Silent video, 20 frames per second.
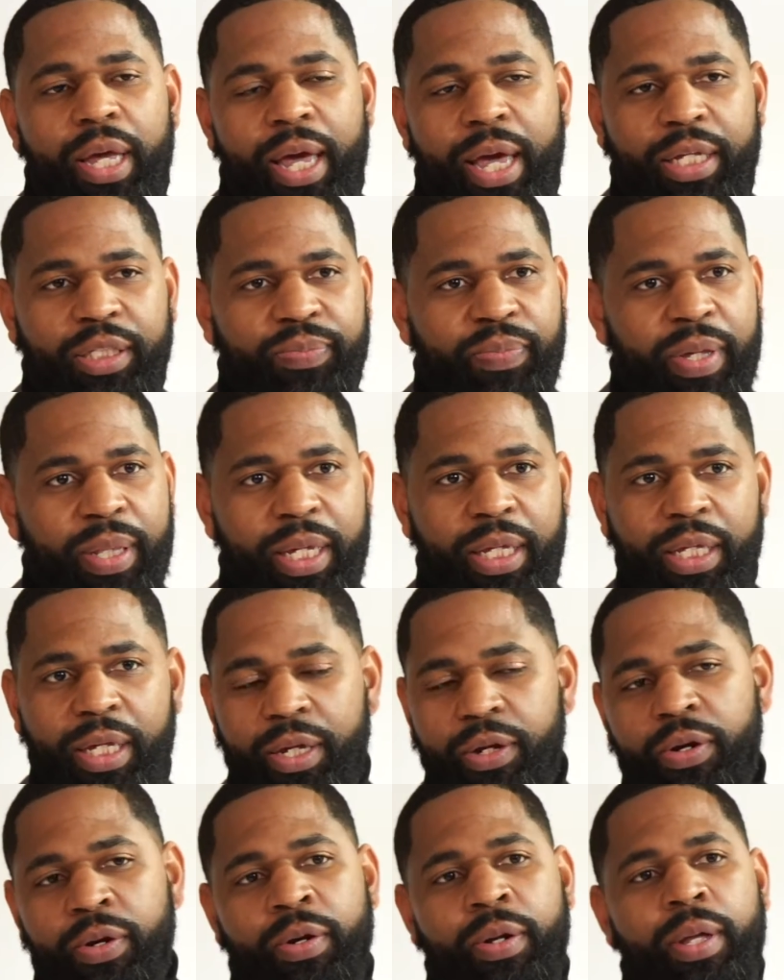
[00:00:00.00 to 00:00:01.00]
has been a
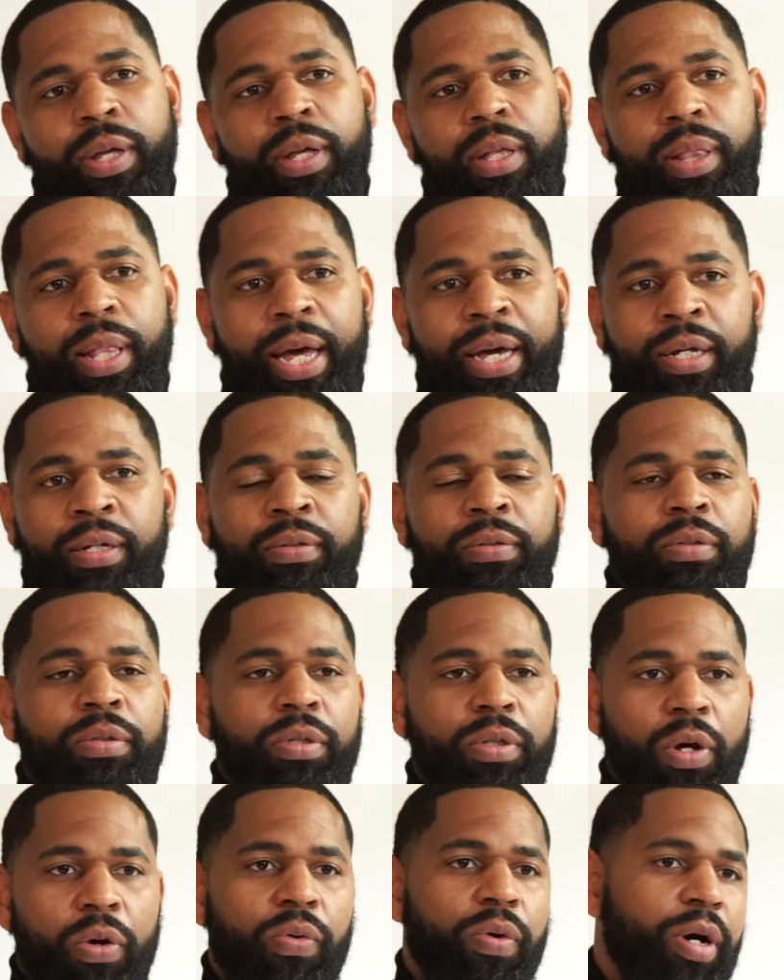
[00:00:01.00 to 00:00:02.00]
year like
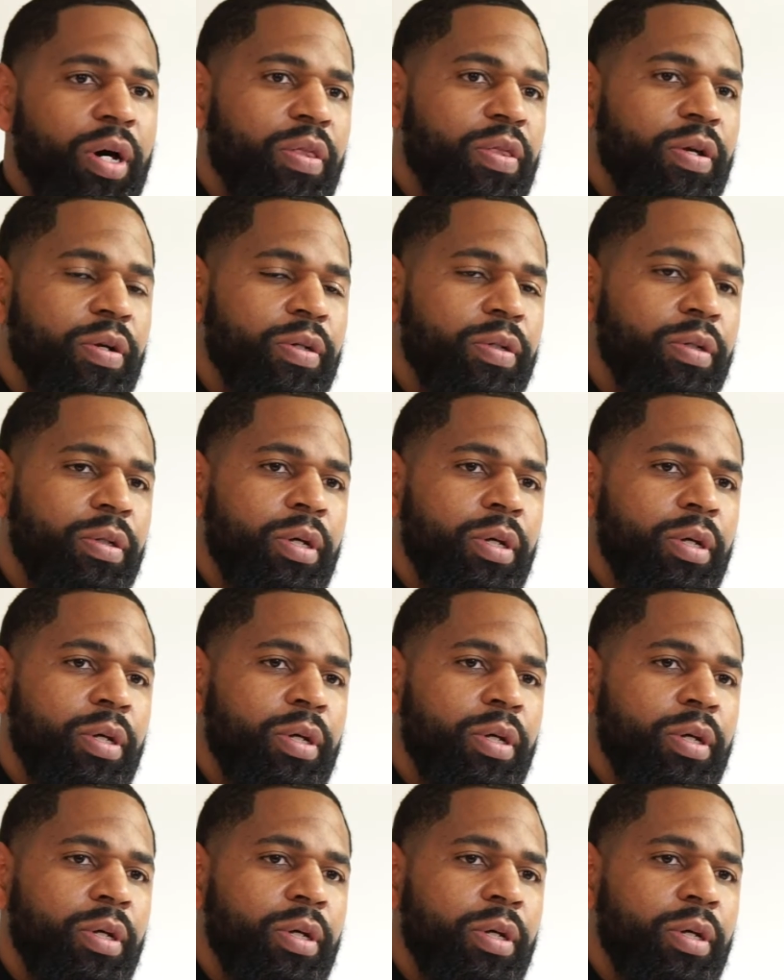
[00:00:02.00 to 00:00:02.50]
no other.